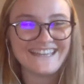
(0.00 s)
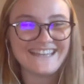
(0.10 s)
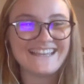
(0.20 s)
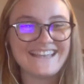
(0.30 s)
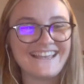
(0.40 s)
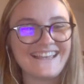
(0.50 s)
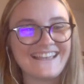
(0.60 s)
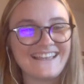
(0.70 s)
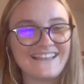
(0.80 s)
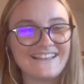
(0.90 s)

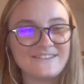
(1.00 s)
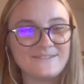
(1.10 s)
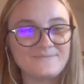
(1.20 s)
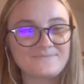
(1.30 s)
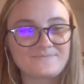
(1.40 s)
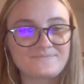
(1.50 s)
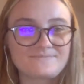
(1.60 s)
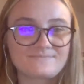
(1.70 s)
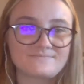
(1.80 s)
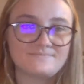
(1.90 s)

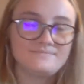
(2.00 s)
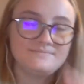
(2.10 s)
The person shown says nothing.